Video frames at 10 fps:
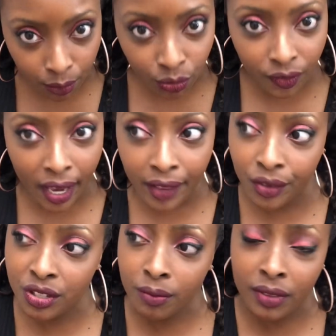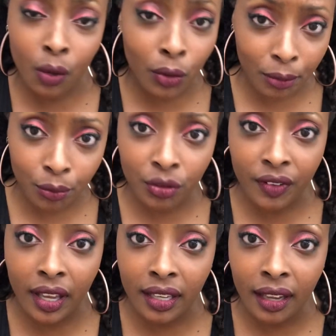provide and there's something that women
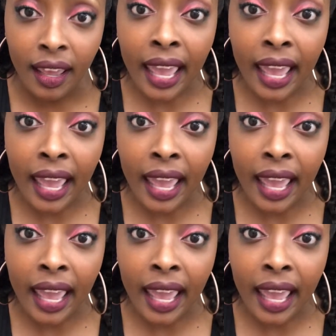provide.